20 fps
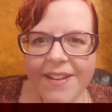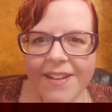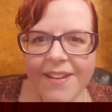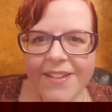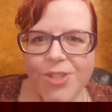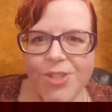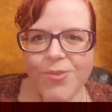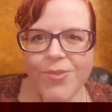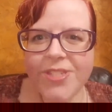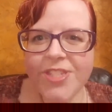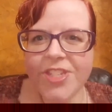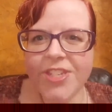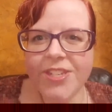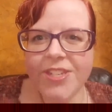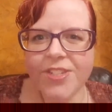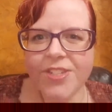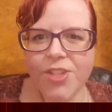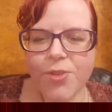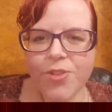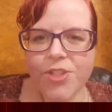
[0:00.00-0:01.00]
Two
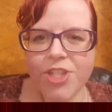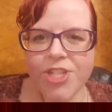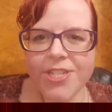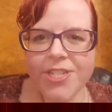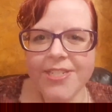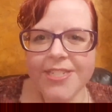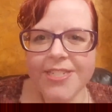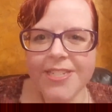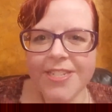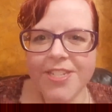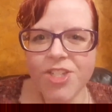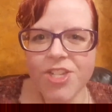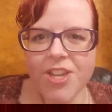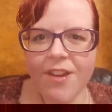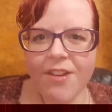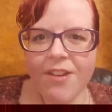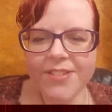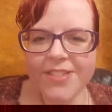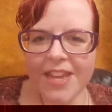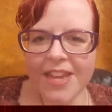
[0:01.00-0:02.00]

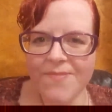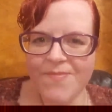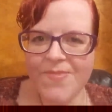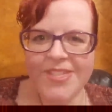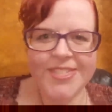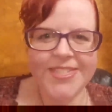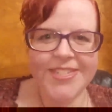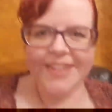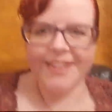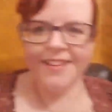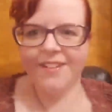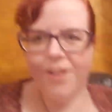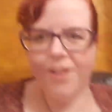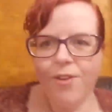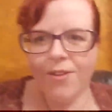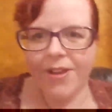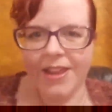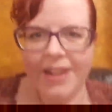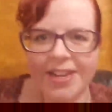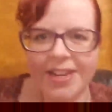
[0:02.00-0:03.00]
seashells? I missed it.
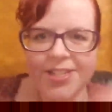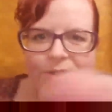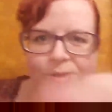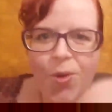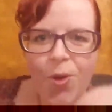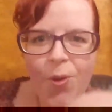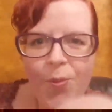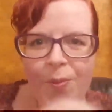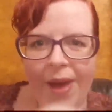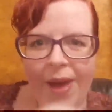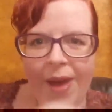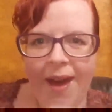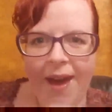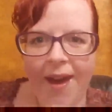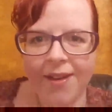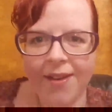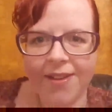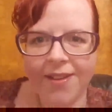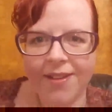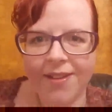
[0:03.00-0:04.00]
Oh, can I scroll
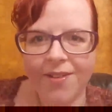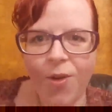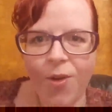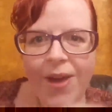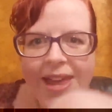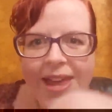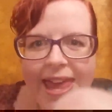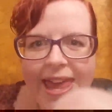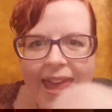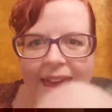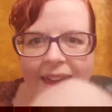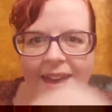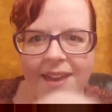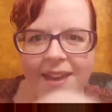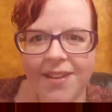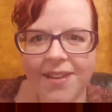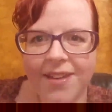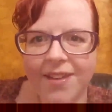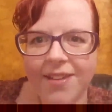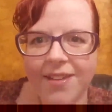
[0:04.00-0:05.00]
back? Oh, I
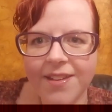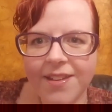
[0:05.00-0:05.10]
can.